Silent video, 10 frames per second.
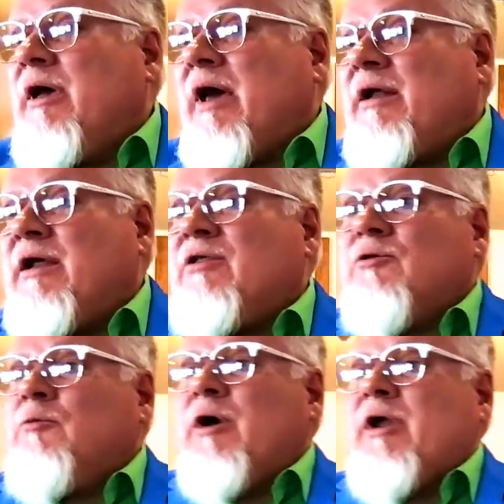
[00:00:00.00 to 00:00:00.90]
and neither
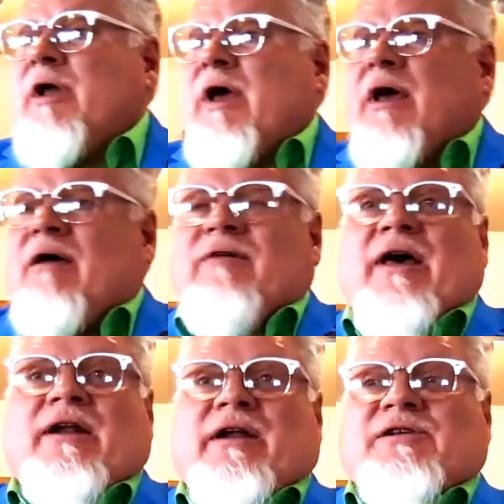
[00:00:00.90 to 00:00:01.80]
one have
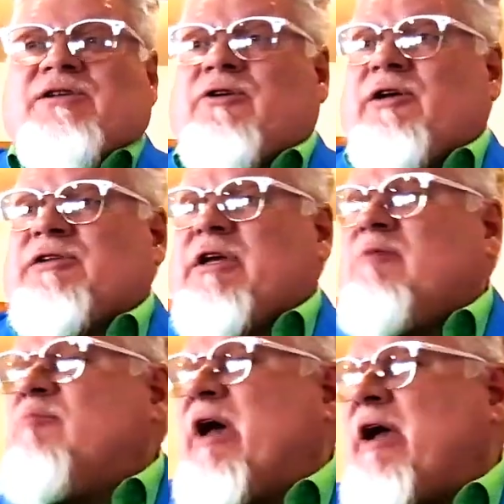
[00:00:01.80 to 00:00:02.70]
had any serious
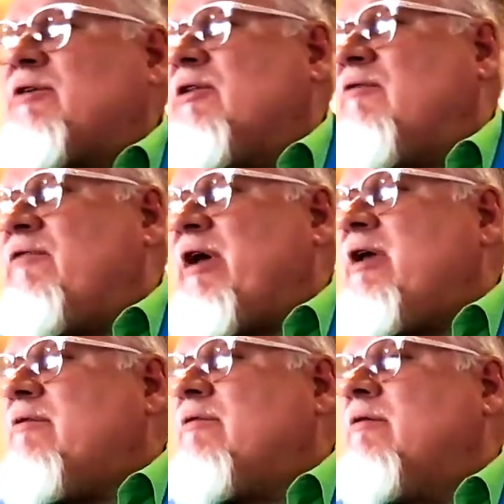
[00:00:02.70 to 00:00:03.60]
impact on the
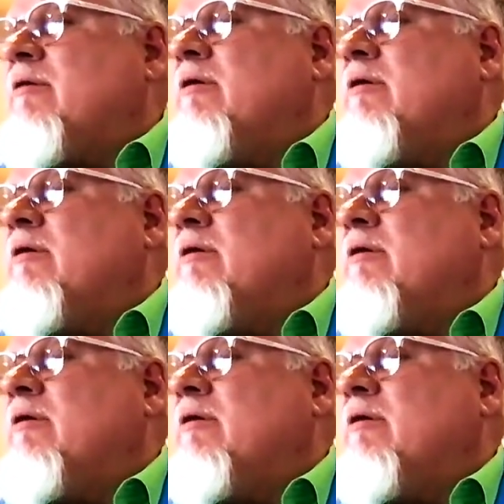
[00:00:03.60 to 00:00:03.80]
faith.